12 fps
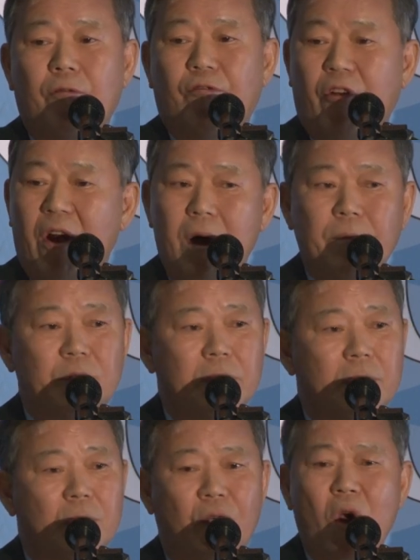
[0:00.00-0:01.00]
from
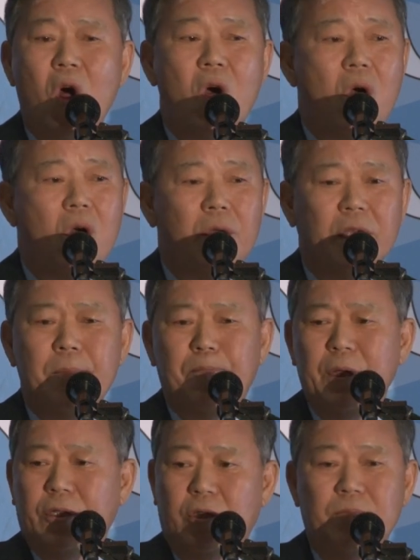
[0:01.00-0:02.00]
the wrong
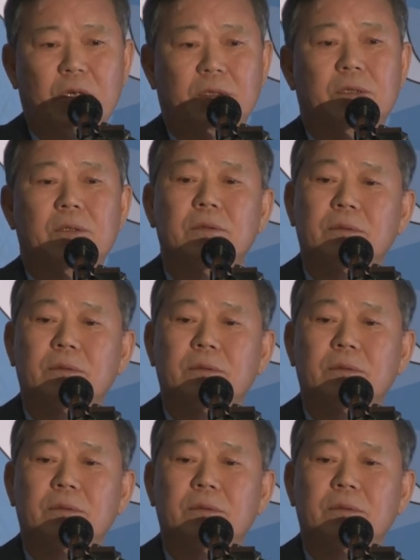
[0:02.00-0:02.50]
impeachment.